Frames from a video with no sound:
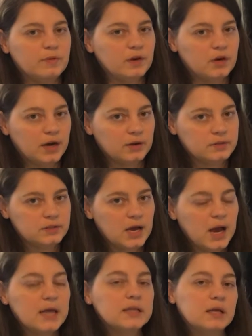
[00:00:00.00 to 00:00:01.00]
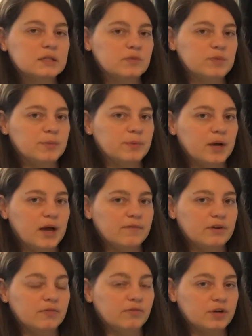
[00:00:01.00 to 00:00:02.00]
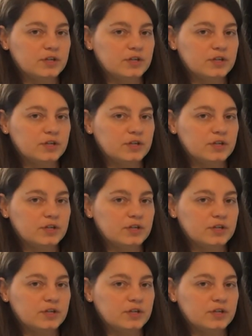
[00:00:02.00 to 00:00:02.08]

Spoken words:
that are outside, lots of people having free